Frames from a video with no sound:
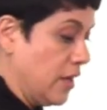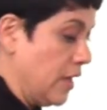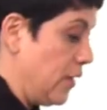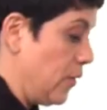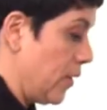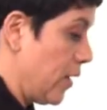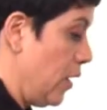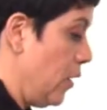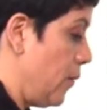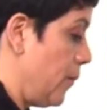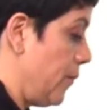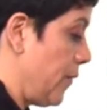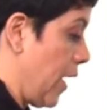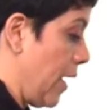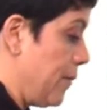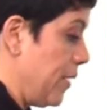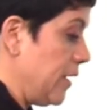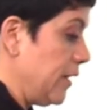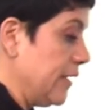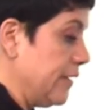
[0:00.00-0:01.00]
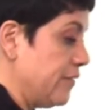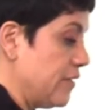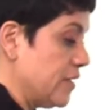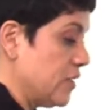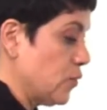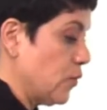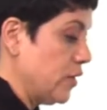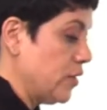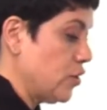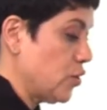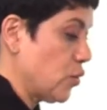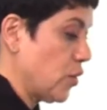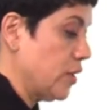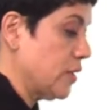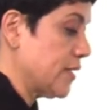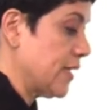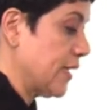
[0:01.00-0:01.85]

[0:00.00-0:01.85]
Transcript: Here we go. I'm going to leave this one short